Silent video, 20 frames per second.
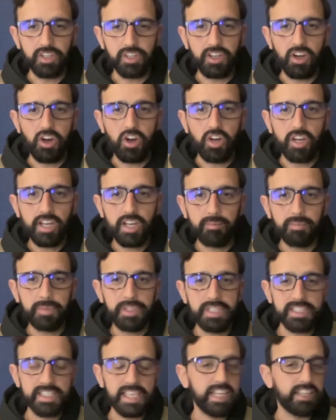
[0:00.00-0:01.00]
are
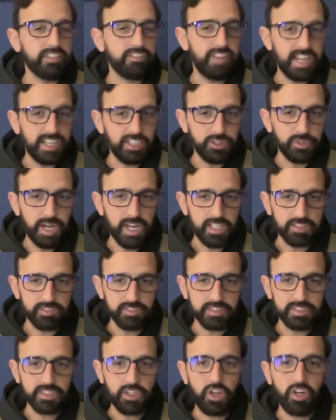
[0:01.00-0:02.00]
companies getting value out of
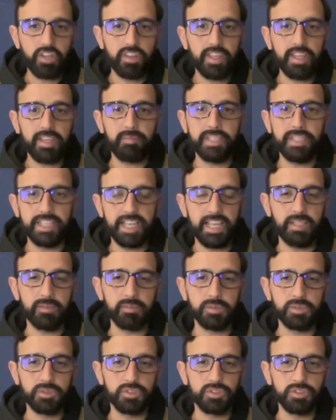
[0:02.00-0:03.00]
it? Are they being
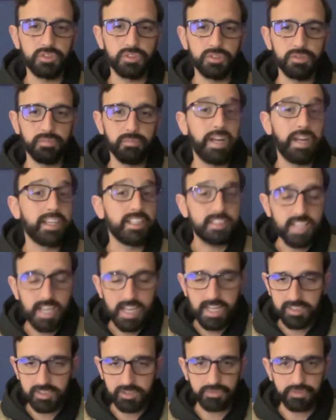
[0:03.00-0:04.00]
able to
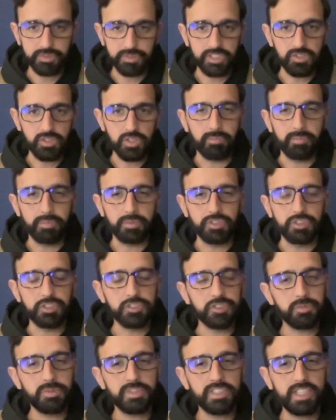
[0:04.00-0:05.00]
monetize it, for example? Do you
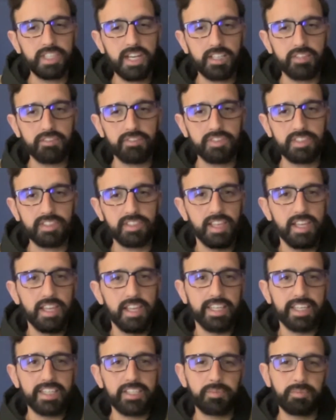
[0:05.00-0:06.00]
just want to kind of
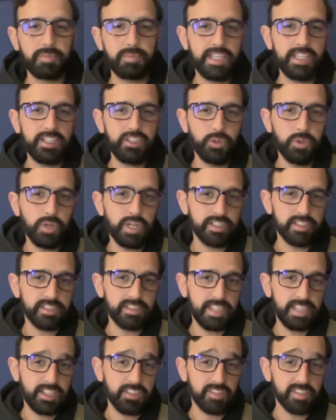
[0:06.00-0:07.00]
explain your
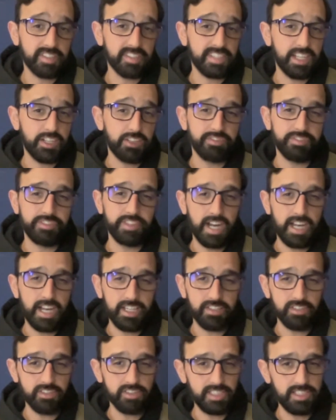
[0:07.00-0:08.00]
understanding of the state of the
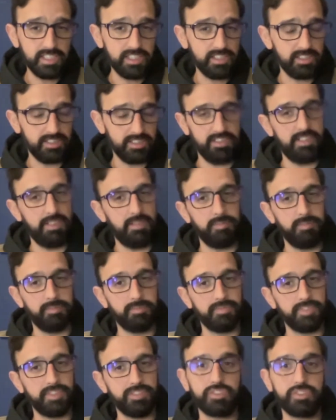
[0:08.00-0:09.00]
IoT
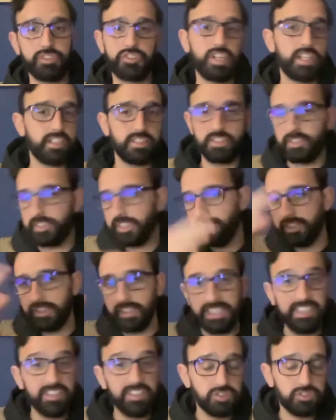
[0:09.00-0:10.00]
infrastructure and
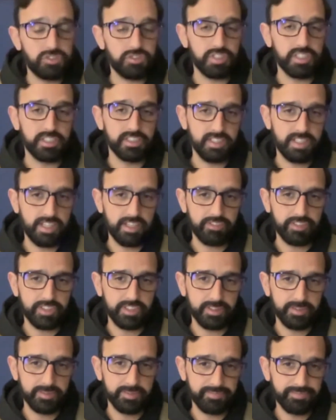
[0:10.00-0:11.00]
industry in South Africa?